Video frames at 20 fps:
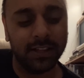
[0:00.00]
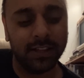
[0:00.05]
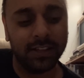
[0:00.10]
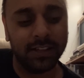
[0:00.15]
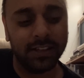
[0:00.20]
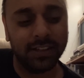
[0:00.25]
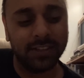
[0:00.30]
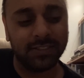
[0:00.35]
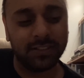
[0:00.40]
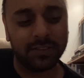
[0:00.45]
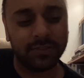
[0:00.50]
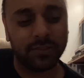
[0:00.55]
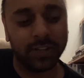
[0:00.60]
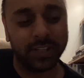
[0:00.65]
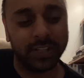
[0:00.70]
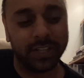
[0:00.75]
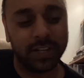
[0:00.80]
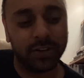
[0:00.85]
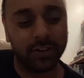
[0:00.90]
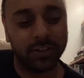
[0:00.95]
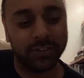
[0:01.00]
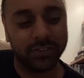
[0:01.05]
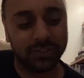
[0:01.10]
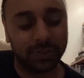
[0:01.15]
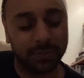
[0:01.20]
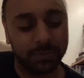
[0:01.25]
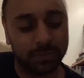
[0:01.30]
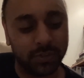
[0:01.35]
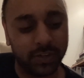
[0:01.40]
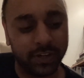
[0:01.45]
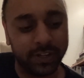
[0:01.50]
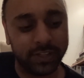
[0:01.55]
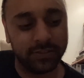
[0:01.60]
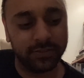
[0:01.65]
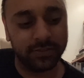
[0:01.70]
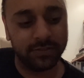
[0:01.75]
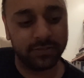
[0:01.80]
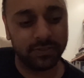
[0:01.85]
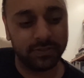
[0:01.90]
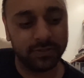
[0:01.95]
So I feel like there are some kind
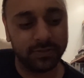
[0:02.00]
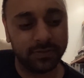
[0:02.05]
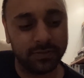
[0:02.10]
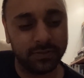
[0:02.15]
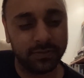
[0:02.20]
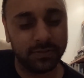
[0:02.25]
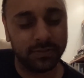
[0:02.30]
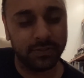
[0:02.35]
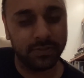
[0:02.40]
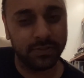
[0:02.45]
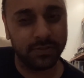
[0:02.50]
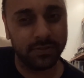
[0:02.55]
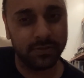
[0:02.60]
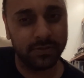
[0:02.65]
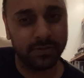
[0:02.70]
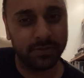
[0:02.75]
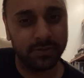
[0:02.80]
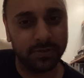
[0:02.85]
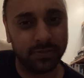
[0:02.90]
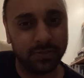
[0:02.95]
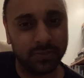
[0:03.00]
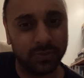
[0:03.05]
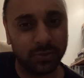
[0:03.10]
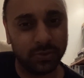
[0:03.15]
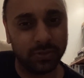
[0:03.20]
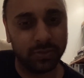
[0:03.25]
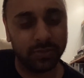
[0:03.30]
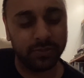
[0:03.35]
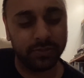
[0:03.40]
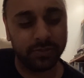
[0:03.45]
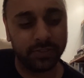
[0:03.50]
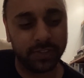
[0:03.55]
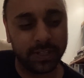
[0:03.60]
of sort of